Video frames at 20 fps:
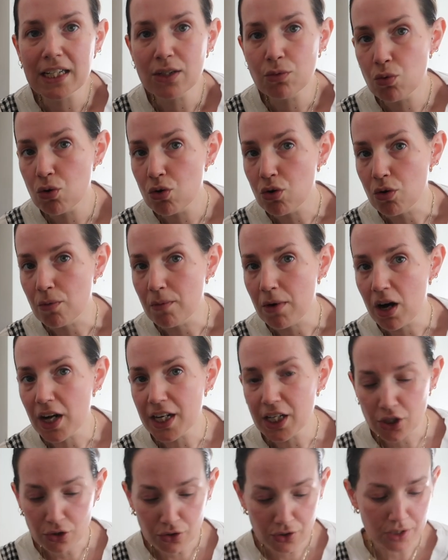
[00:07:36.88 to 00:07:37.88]
it's warm,
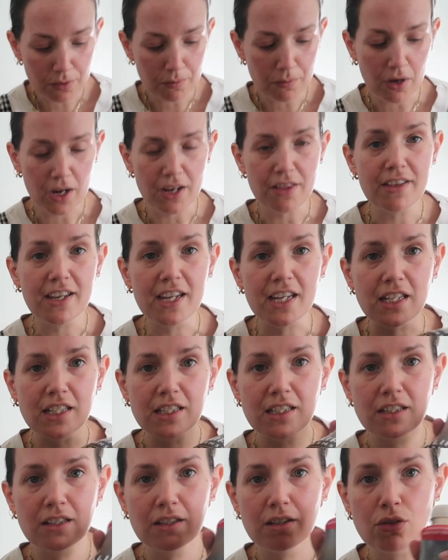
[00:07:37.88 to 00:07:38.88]
I used to buy
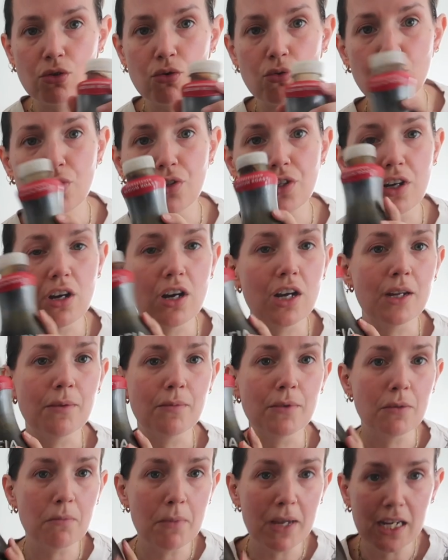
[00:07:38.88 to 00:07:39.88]
this all the
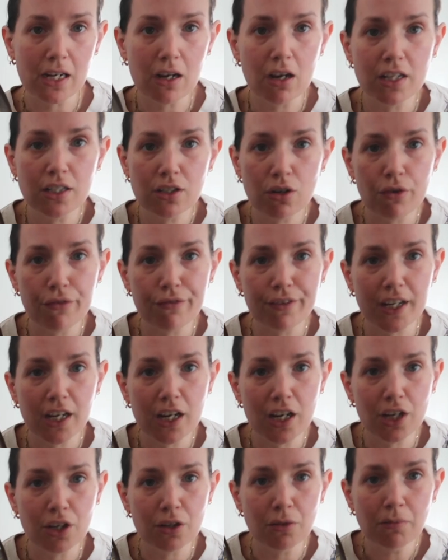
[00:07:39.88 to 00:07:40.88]
time to make iced coffee
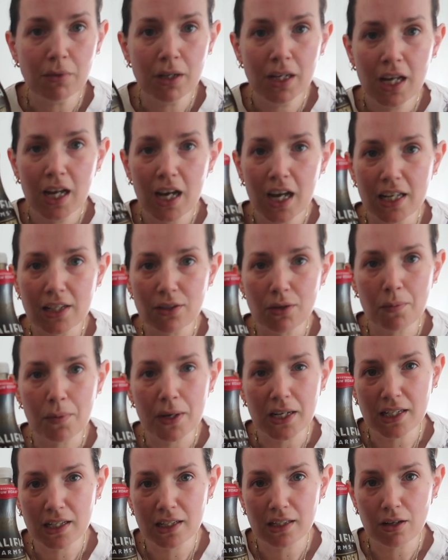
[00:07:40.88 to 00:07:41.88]
at home. And so I
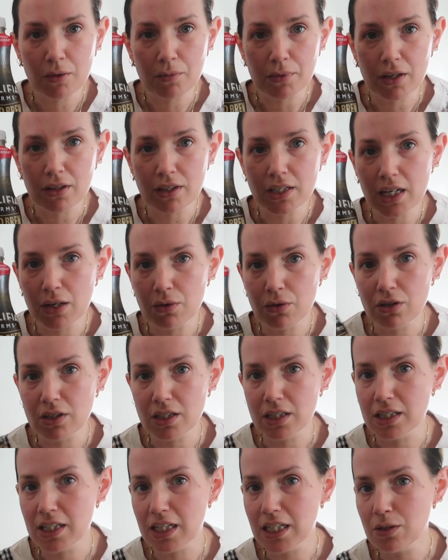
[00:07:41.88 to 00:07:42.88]
picked this up the other day when I
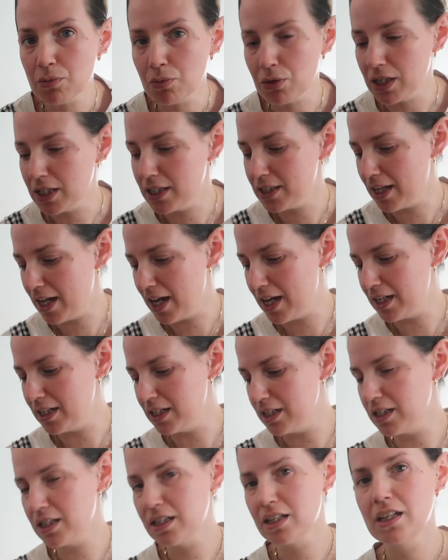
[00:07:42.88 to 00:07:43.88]
was in Sainsbury's,
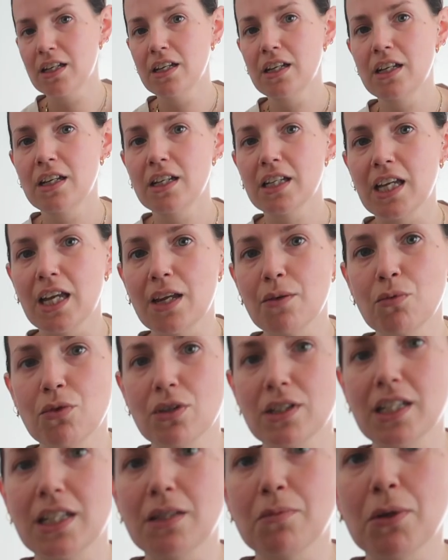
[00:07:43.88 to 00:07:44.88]
and Gabe
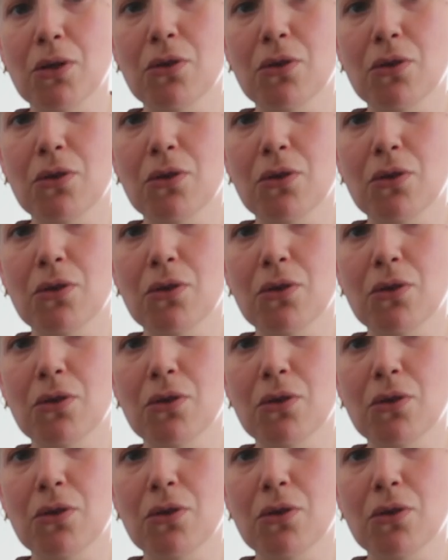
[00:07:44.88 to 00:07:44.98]
wants his